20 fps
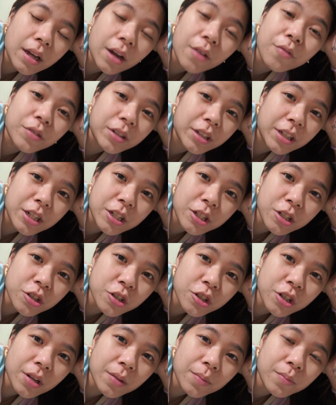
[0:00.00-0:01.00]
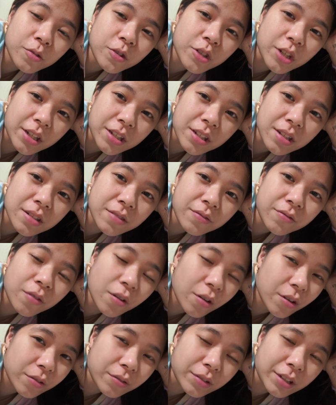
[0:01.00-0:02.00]
a relationship just
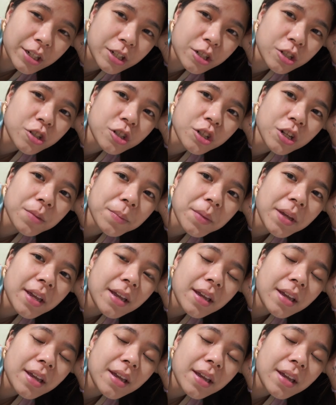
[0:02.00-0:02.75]
for a relationship.